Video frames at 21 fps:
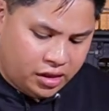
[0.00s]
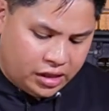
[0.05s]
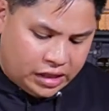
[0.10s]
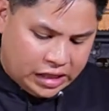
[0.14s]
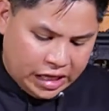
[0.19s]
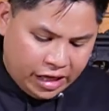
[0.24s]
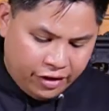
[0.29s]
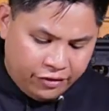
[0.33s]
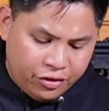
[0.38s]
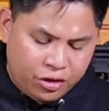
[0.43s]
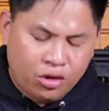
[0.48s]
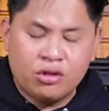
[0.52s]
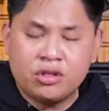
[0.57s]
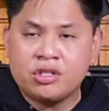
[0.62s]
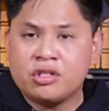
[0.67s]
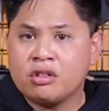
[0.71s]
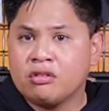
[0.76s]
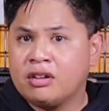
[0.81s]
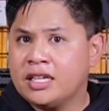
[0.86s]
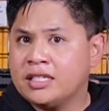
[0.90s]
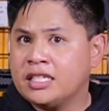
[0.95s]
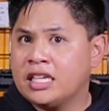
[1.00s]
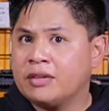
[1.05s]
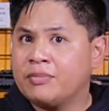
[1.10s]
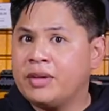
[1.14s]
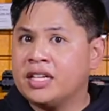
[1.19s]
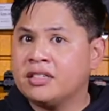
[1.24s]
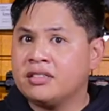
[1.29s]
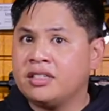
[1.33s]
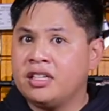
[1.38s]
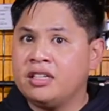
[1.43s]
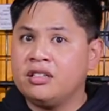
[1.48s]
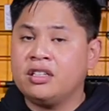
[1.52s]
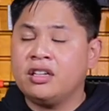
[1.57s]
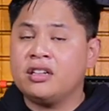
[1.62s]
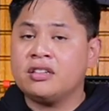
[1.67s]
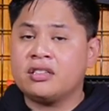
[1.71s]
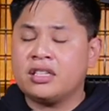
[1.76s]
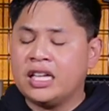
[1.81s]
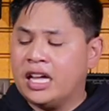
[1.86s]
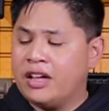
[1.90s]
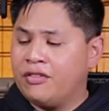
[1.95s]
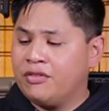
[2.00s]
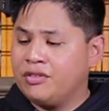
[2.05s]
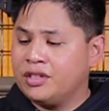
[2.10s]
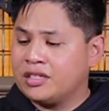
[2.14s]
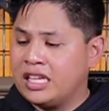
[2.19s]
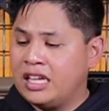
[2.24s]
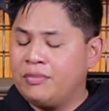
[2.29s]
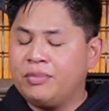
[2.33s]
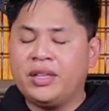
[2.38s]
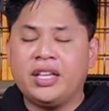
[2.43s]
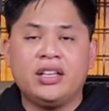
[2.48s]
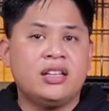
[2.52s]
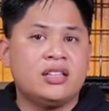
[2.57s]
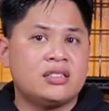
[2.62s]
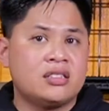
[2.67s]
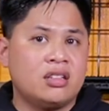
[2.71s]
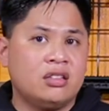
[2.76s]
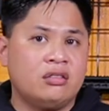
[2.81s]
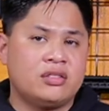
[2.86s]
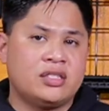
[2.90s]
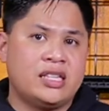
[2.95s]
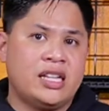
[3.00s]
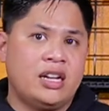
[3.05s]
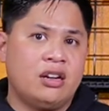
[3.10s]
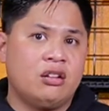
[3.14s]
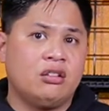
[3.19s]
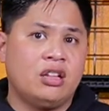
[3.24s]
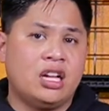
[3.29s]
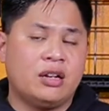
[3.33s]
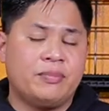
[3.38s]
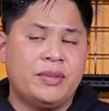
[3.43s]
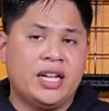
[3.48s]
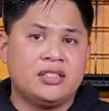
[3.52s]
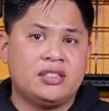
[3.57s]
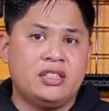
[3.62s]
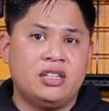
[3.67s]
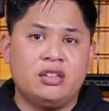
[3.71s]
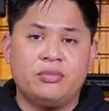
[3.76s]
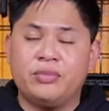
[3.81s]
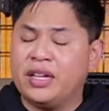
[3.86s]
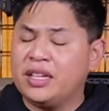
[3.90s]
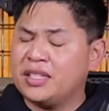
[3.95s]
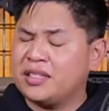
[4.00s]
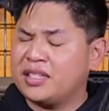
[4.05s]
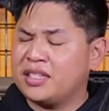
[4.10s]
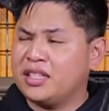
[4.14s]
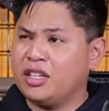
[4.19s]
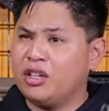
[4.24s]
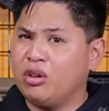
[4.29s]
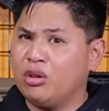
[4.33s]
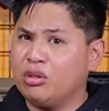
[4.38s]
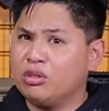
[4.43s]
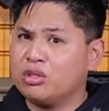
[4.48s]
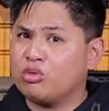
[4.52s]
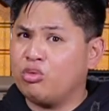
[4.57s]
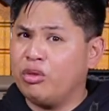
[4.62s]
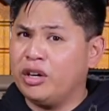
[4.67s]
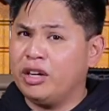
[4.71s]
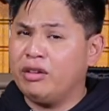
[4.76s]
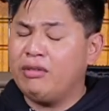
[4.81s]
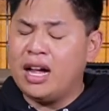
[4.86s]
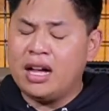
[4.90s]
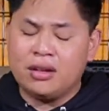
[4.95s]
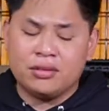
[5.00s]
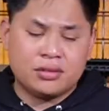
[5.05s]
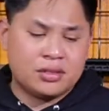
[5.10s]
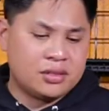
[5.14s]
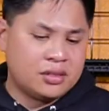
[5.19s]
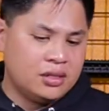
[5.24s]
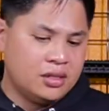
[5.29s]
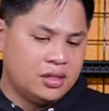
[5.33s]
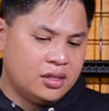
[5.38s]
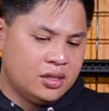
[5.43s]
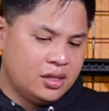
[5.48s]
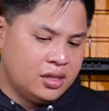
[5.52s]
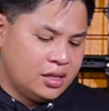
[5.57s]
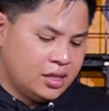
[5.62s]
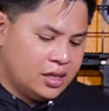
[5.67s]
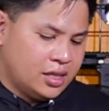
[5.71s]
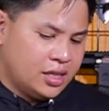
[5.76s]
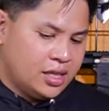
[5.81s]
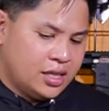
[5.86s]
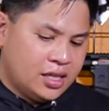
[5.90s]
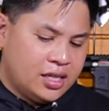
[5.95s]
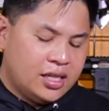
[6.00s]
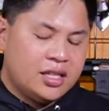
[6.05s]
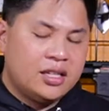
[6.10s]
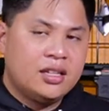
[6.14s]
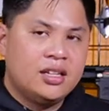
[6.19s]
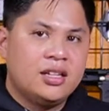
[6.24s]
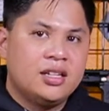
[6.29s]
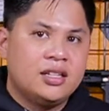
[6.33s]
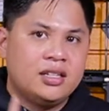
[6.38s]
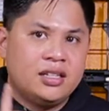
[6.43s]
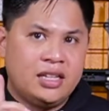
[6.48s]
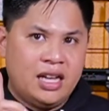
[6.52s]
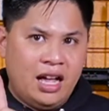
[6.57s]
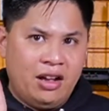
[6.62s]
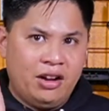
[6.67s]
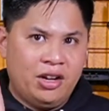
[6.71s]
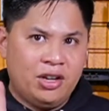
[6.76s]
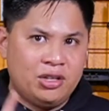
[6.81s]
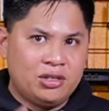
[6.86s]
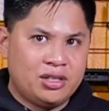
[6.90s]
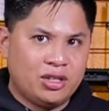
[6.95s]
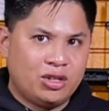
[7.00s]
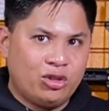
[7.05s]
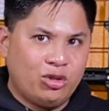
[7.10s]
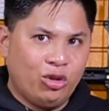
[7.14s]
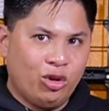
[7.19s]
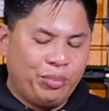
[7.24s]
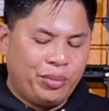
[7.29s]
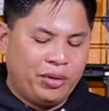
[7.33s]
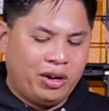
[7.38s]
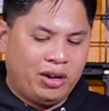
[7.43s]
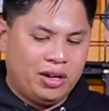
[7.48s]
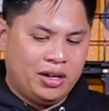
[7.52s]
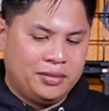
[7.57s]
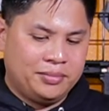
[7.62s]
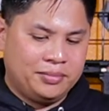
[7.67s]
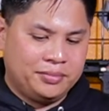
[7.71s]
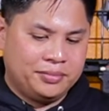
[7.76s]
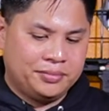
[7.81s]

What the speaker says: And of course your Krytac magazine does have the same thing as a standard Glock magazine to basically hold 20 rounds. Now here's the cool part.